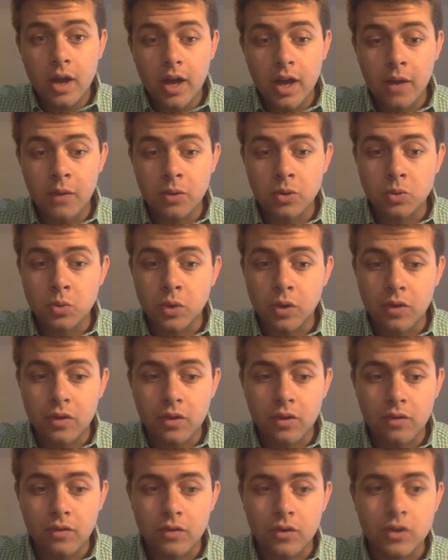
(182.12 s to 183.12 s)
It was one of
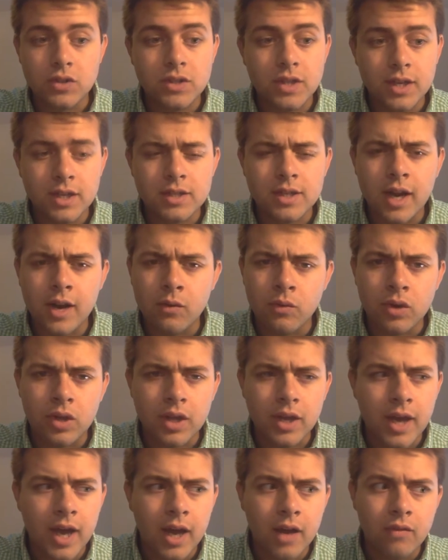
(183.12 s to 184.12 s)
the first things that I
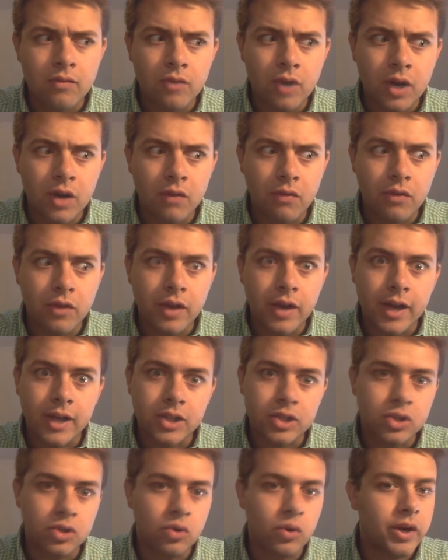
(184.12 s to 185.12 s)
really got involved in
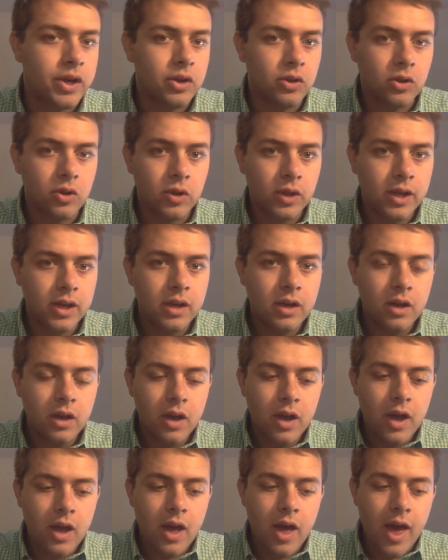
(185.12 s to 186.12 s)
extracurricularly,
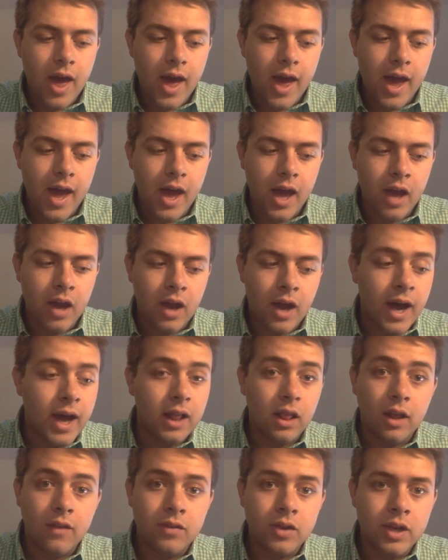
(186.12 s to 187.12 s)
and I
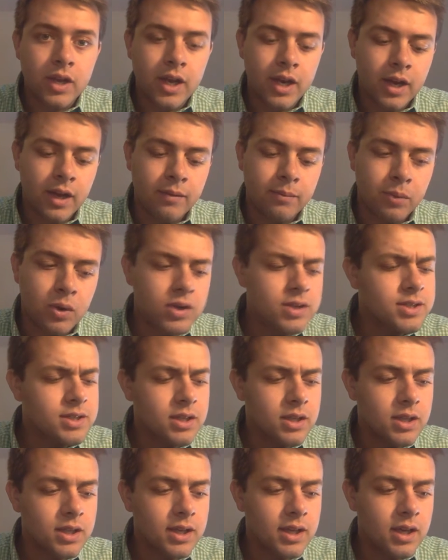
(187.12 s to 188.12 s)
love it. And I
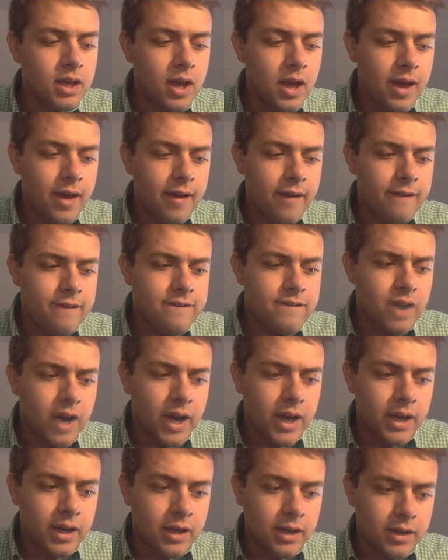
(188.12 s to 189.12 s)
personally
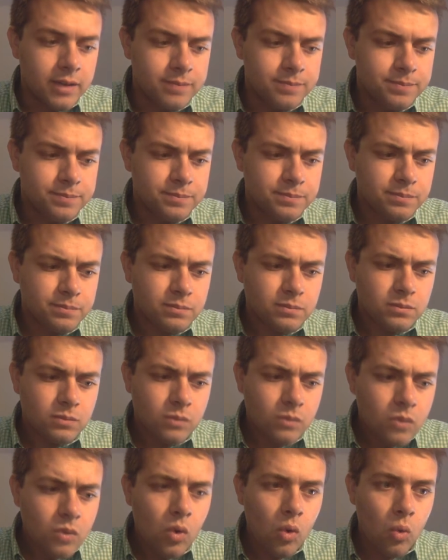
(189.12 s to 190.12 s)
find it
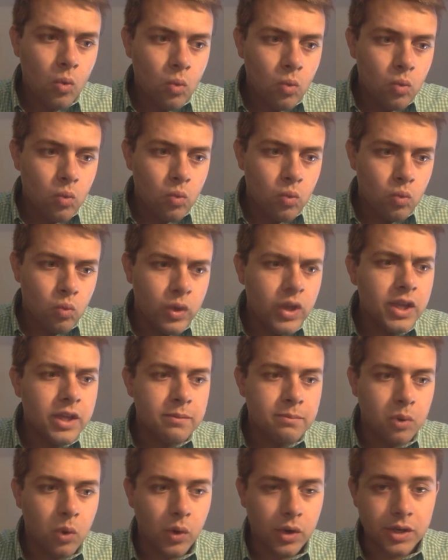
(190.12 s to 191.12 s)
really
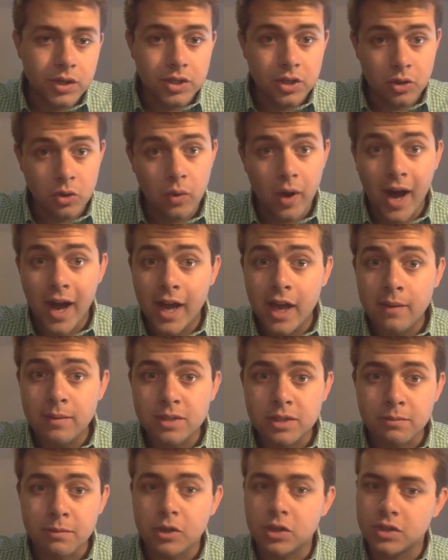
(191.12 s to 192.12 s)
important to who I am
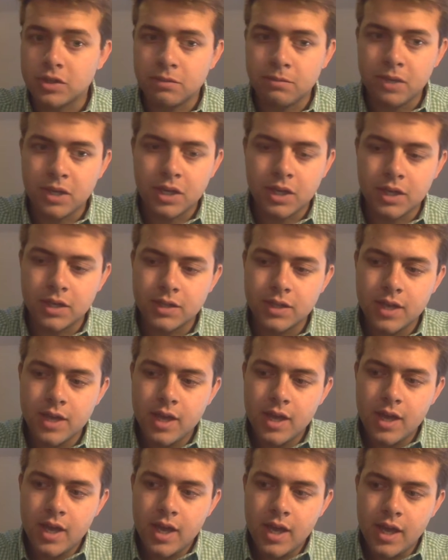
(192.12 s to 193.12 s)
as a person because
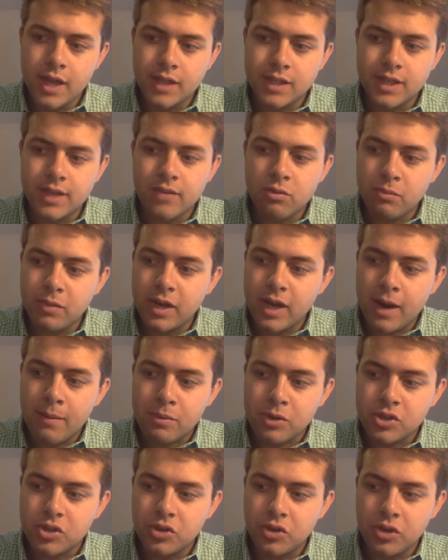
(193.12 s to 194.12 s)
it's given me an
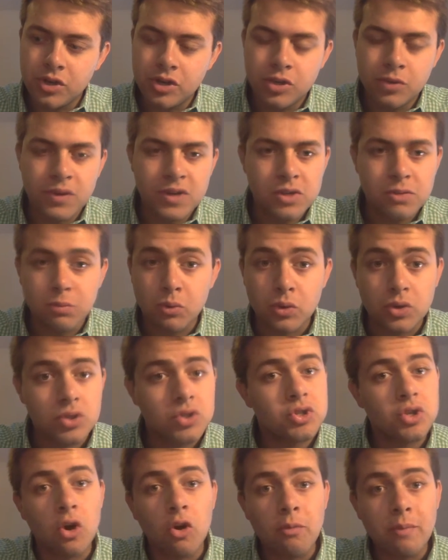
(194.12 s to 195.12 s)
opportunity to explore
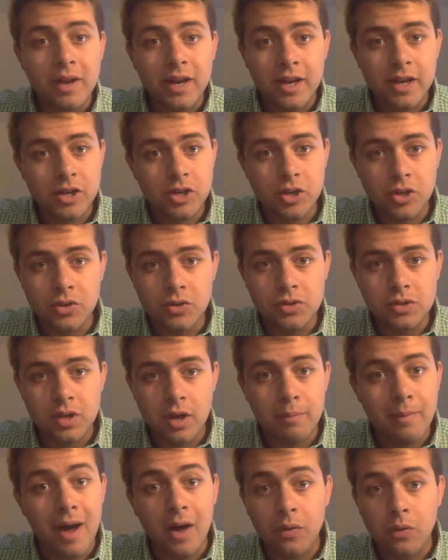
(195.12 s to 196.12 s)
so many issues
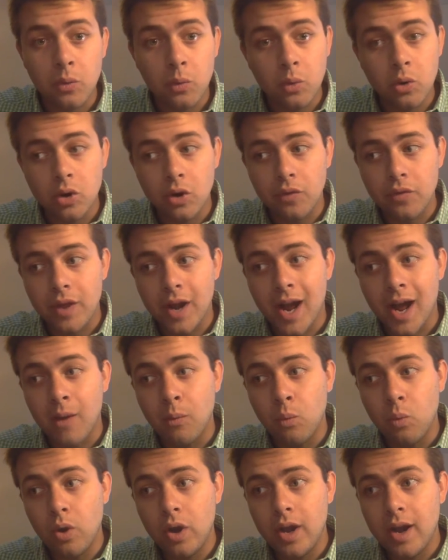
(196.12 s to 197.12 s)
about the world that I
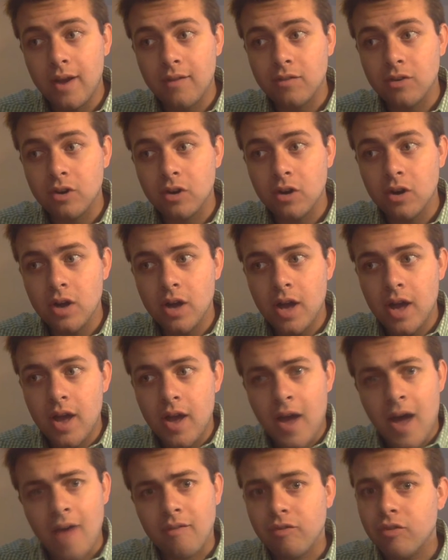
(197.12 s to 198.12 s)
would never
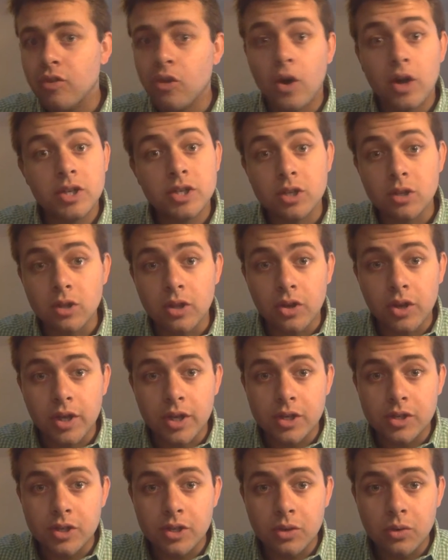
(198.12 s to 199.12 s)
have thought to look
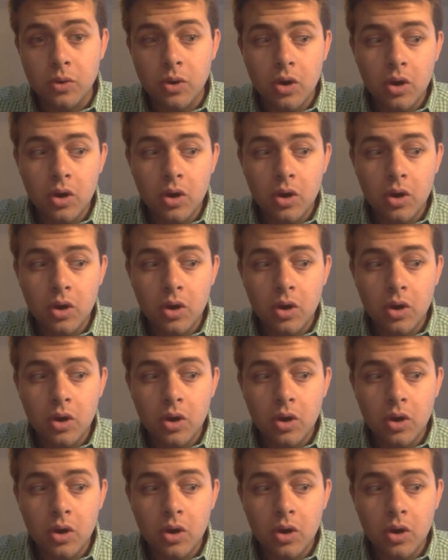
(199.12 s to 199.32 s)
into.